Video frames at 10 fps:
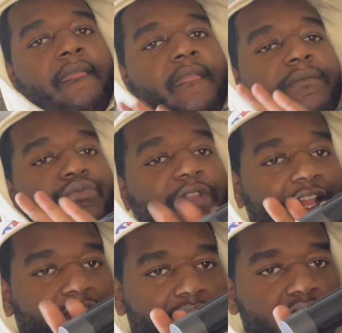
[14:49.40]
If you
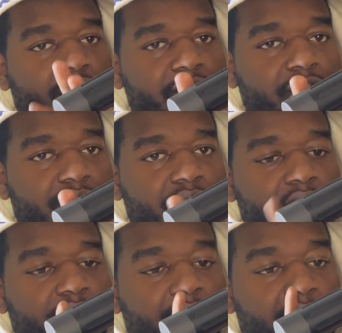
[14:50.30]
got this on here,
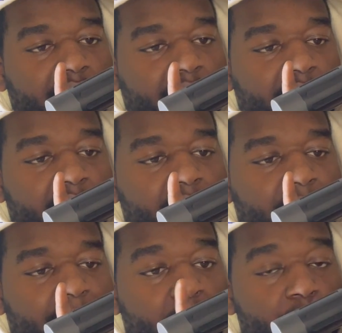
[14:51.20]

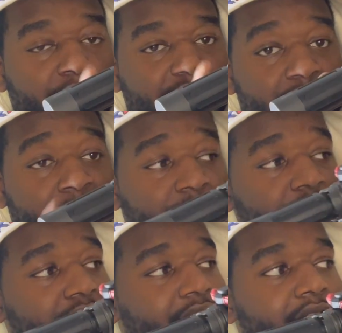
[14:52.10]
my only tip for
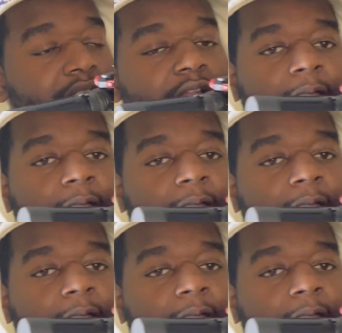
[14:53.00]
you is